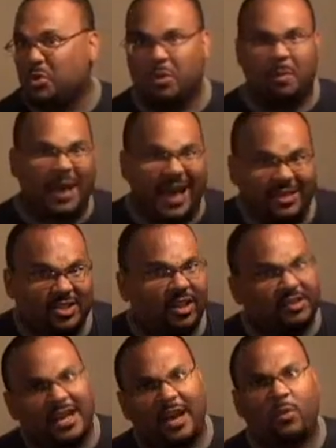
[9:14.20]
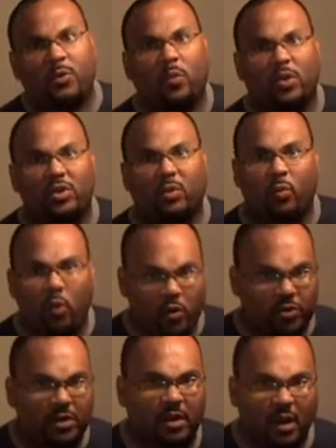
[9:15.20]
Their passing attack was one of the
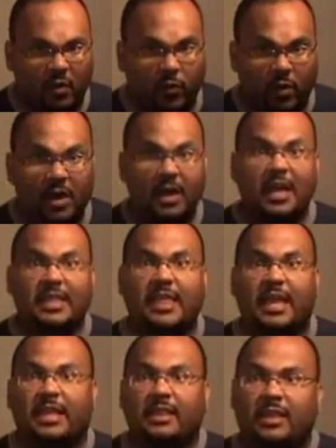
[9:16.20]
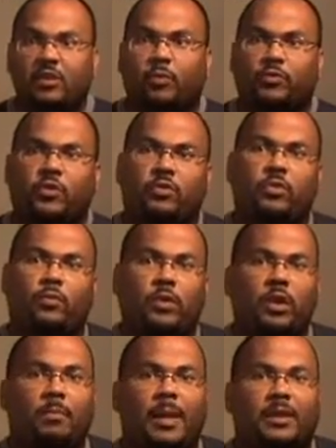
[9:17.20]
worst in the country. They at least returned their
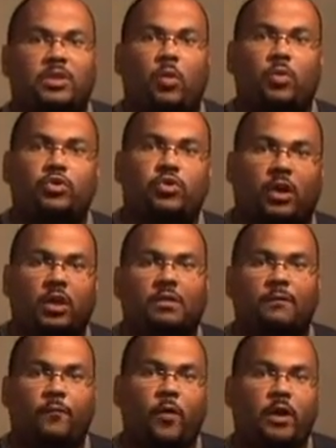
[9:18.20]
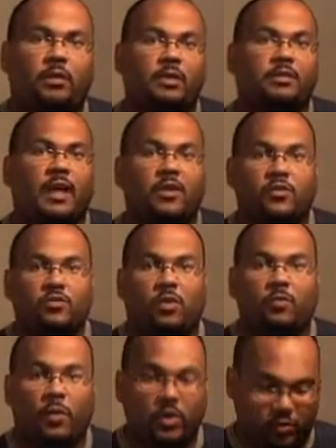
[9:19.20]
running back, though, in Jonathan Franklin,
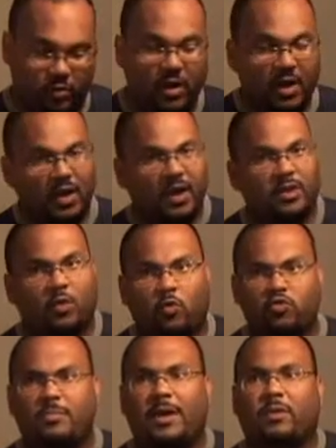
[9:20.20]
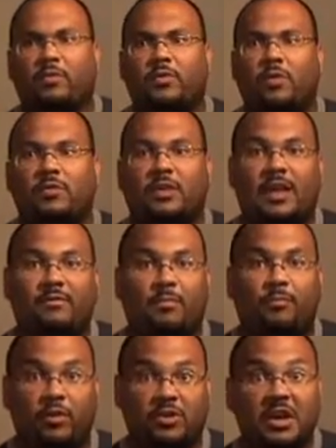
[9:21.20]
1,000-yard rusher, and the quarterback returns in
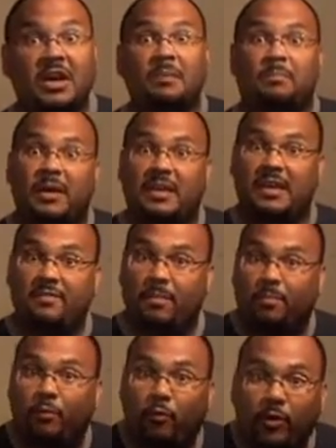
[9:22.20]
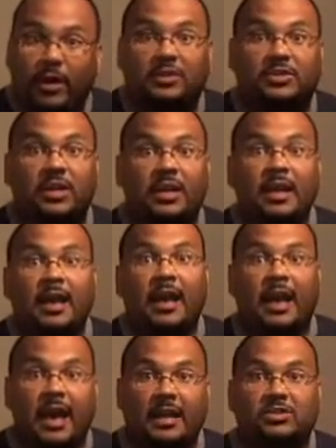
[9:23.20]
Kevin Prince. But even Prince
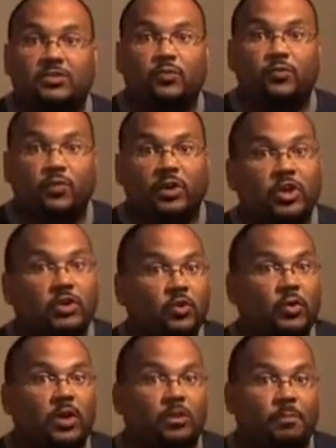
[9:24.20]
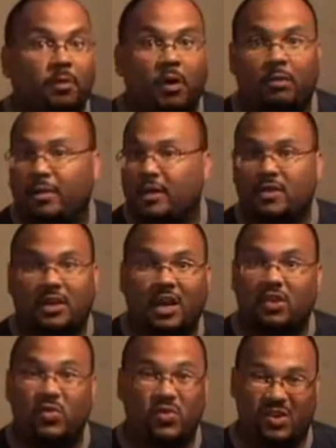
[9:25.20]
has to really do his part because,
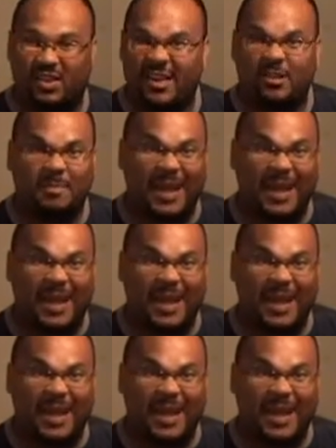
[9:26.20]
again, UCLA's